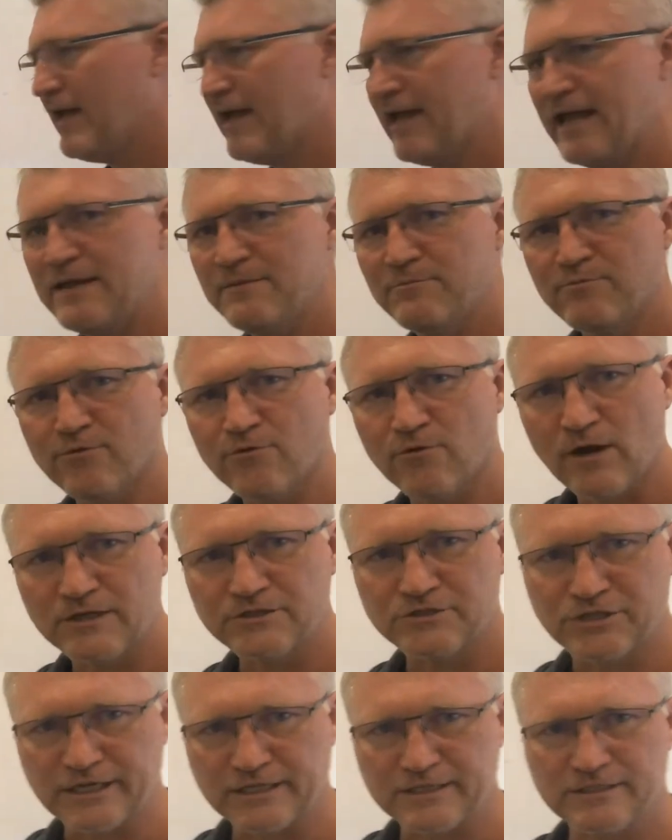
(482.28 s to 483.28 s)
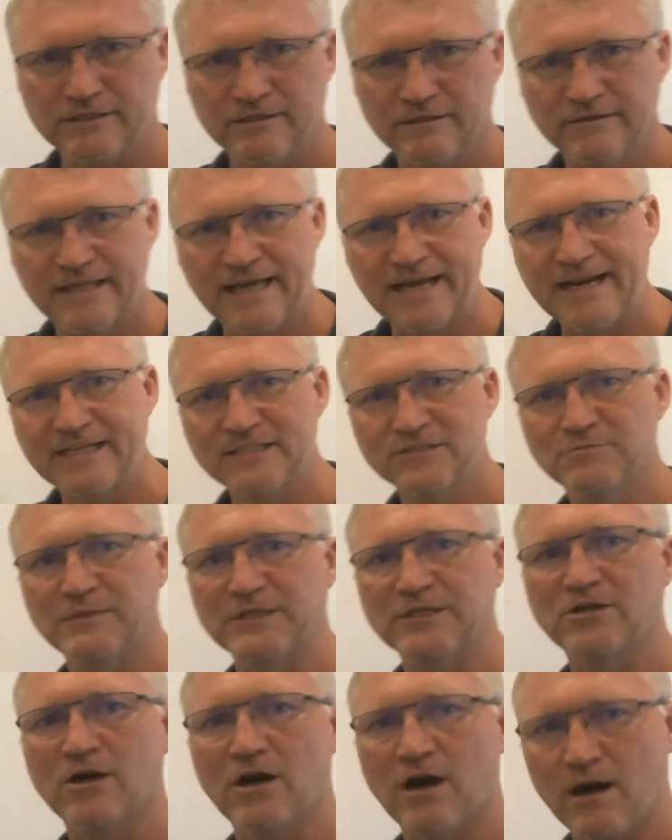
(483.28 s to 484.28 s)
a project that has
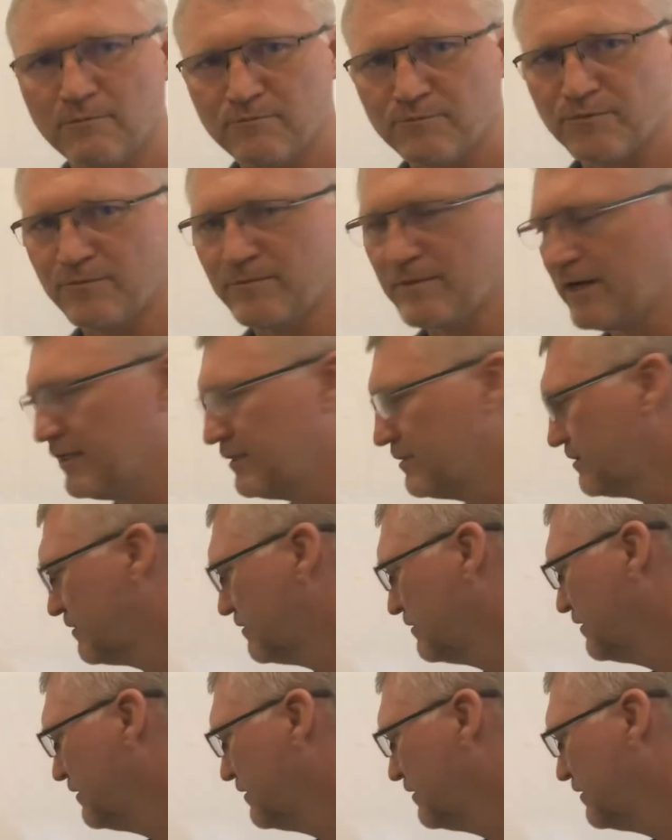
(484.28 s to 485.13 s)
been compromised.